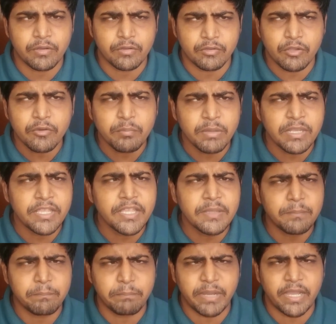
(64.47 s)
globally
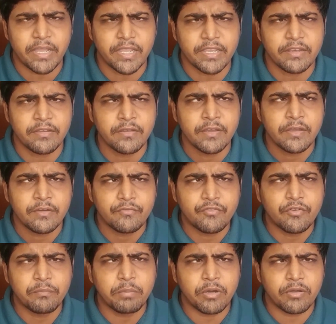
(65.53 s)
behind
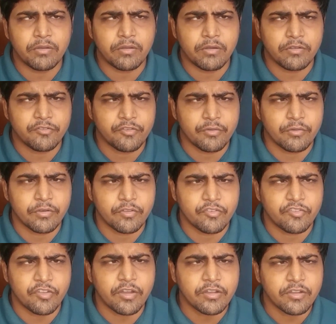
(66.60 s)
football, also known as
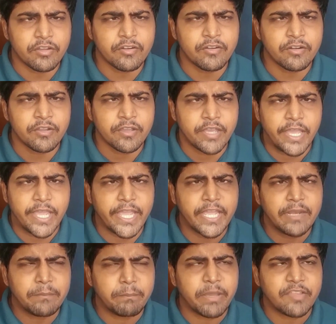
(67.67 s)
soccer
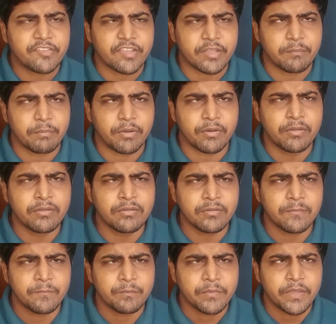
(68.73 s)
and basketball,
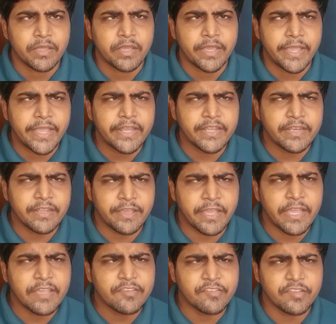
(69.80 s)
and it
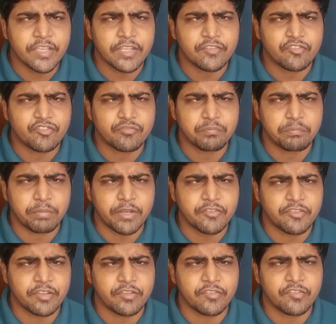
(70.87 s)
has its
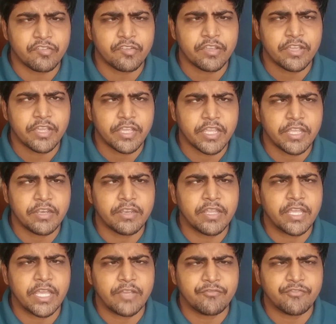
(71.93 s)
presence in
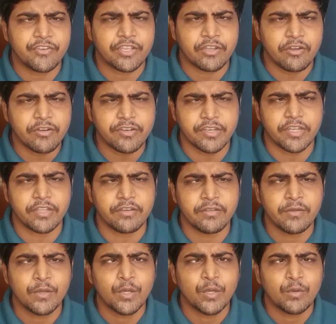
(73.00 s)
every continent,
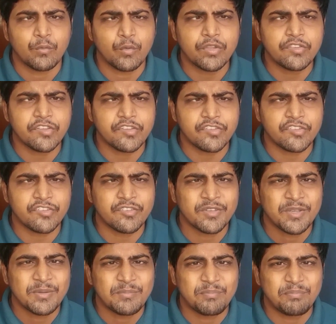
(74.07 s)
which is
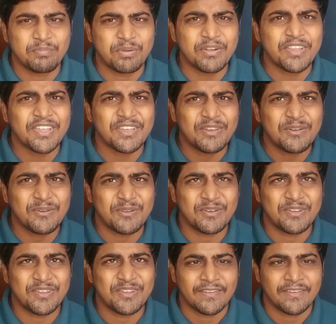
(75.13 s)
pretty good,